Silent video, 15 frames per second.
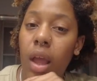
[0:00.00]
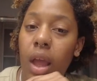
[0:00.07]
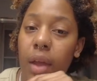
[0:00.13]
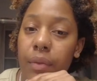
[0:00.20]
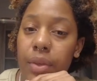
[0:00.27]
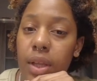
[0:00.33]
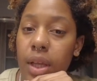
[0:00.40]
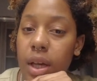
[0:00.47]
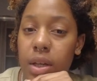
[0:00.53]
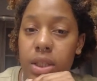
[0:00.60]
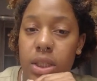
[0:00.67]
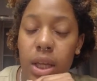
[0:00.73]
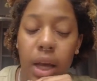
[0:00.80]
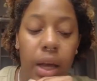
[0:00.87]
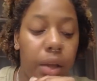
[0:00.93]
Everything
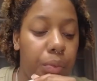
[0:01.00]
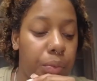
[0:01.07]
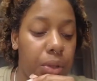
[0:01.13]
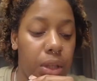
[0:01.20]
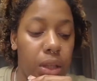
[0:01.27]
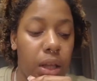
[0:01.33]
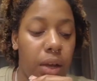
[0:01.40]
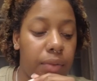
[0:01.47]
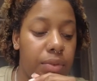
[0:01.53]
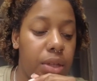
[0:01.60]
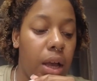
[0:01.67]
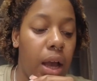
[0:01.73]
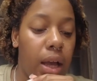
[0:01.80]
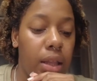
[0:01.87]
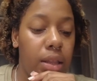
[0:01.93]
else I really loved.
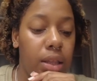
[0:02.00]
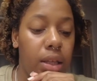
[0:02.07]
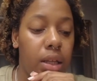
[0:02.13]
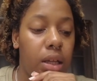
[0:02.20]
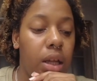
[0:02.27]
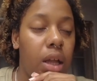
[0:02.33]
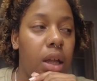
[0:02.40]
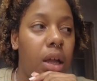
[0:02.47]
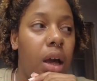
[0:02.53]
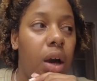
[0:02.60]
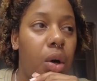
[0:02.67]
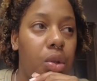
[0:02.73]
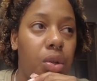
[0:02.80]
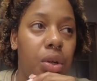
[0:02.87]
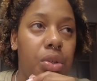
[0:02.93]
I think,
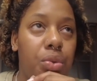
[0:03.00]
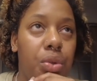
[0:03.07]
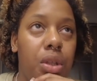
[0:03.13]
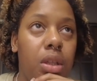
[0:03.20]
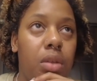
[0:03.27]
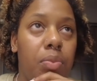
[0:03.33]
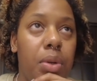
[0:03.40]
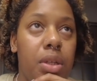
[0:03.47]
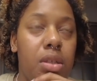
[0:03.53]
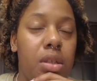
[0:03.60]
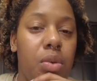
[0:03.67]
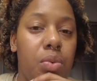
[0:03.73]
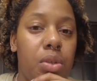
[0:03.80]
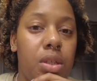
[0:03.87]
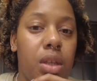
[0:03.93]
although I do think the
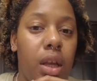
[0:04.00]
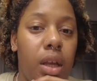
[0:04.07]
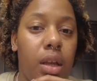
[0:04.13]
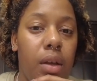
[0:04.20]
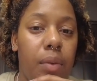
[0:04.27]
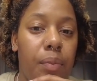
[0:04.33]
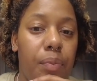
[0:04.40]
pacing was, like,